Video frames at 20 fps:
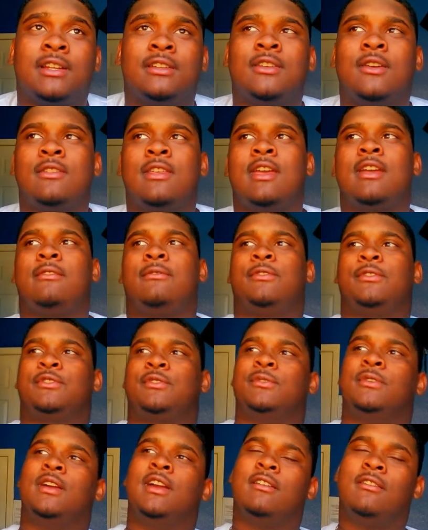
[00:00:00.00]
I know that for
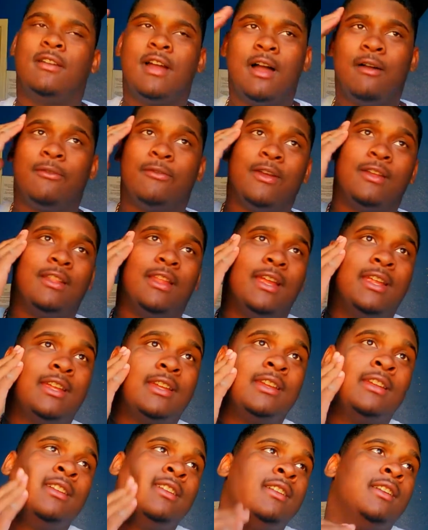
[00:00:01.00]
sure. I felt like,